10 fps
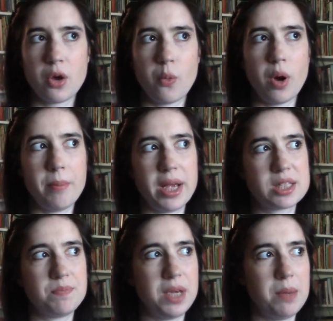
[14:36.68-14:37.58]
what makes
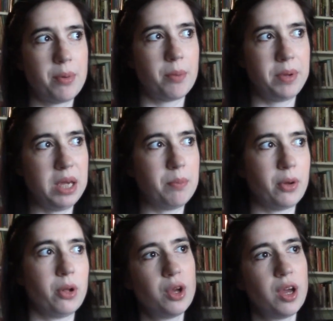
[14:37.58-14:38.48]
people
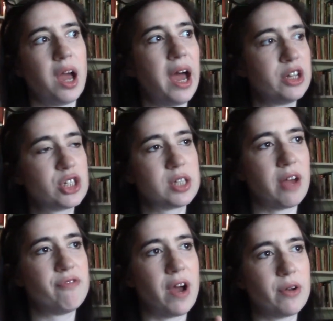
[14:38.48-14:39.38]
people. I just, I
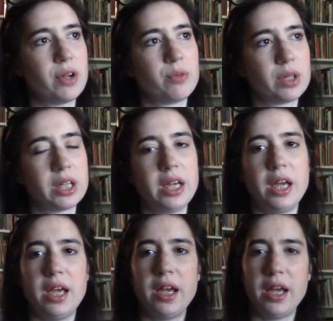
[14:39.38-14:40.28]
found it
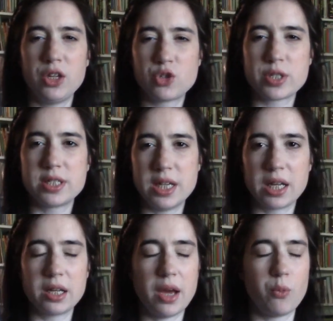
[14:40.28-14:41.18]
really
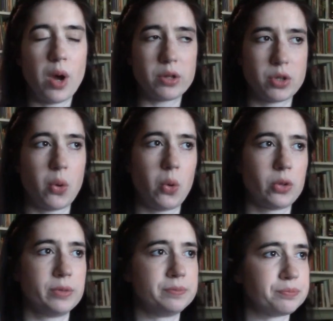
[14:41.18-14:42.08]
interesting and well told.